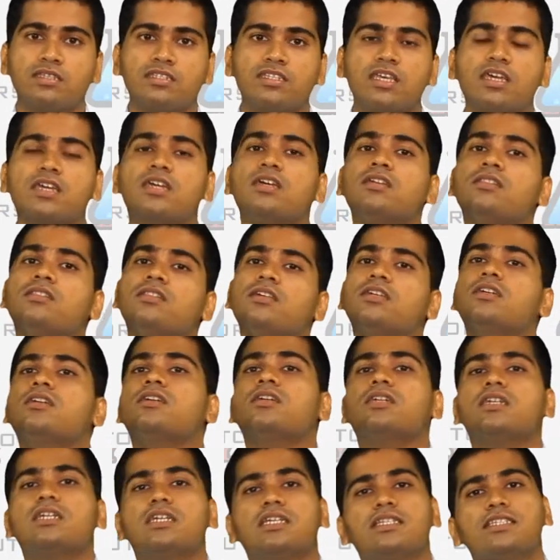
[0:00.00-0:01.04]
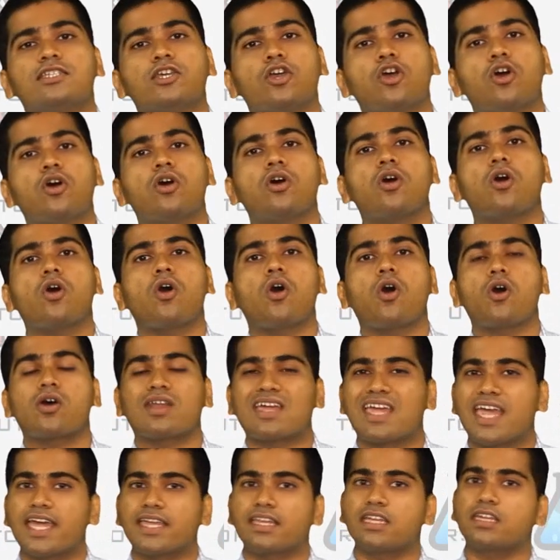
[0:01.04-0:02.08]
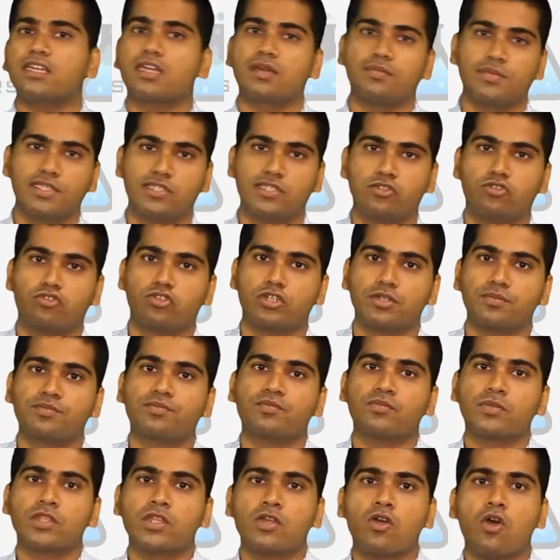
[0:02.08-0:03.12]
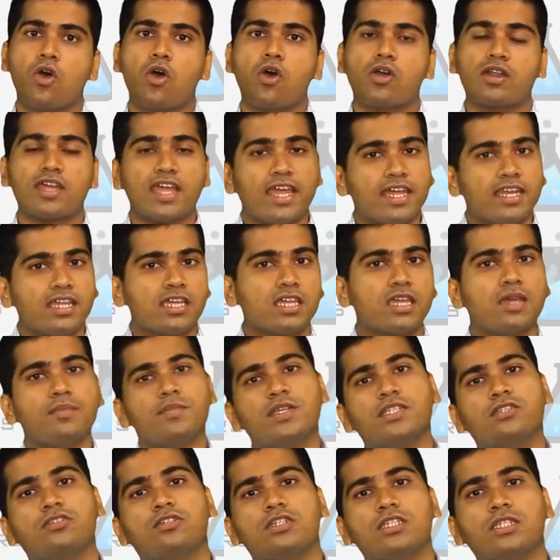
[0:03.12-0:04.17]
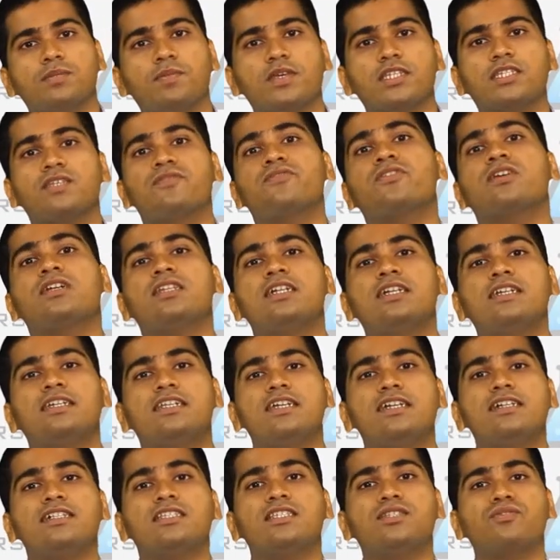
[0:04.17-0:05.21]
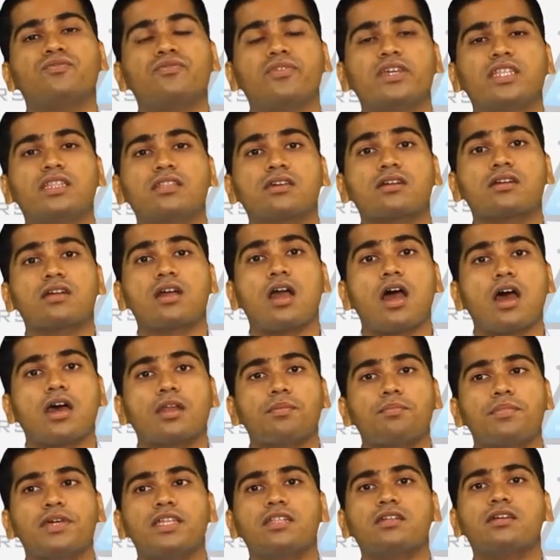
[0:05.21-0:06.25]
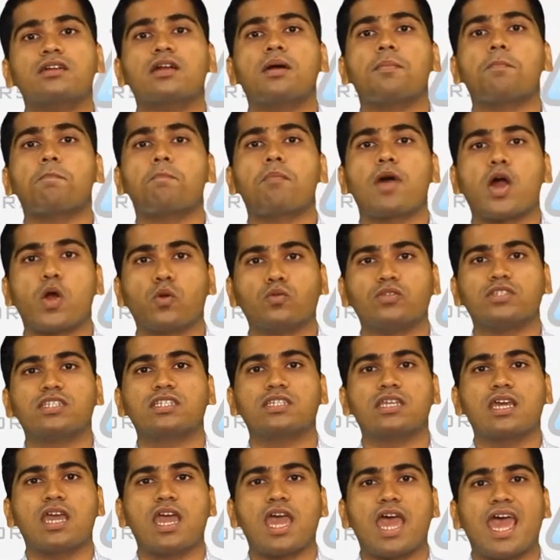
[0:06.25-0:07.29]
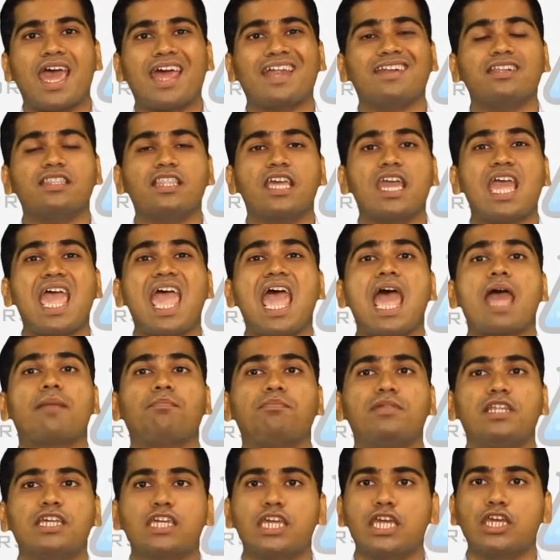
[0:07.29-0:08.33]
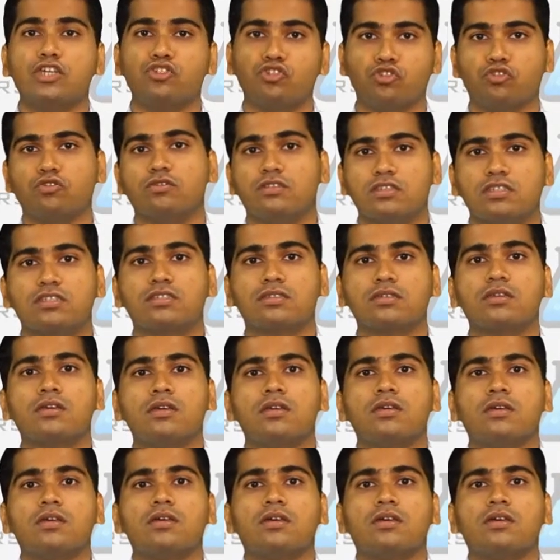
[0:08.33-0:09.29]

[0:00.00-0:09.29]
Second thing is your organic chemistry. Organic chemistry specifically deals with carbon compounds and their applications.